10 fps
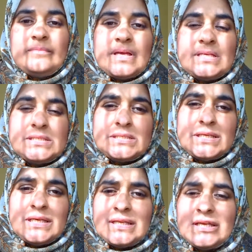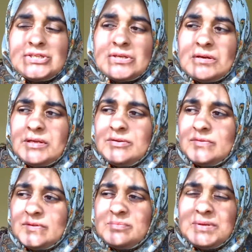As a teenager, I
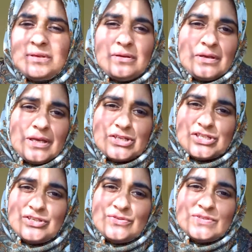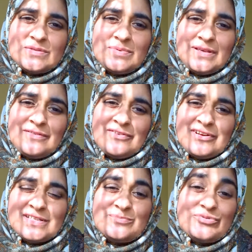actually used to be a
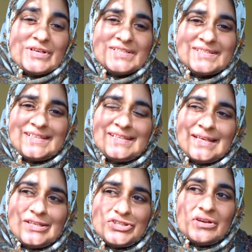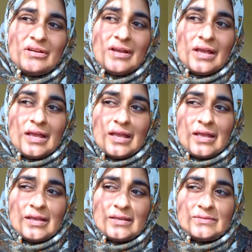very depressed teenager,
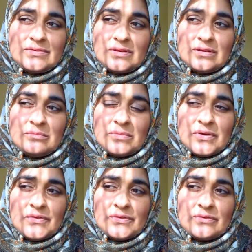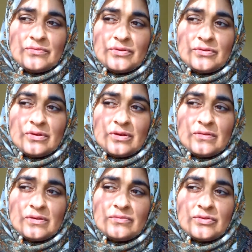and I suffered
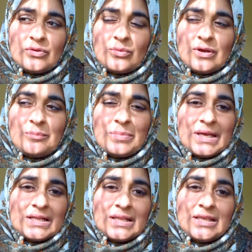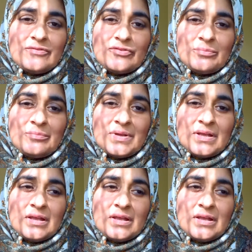quite badly from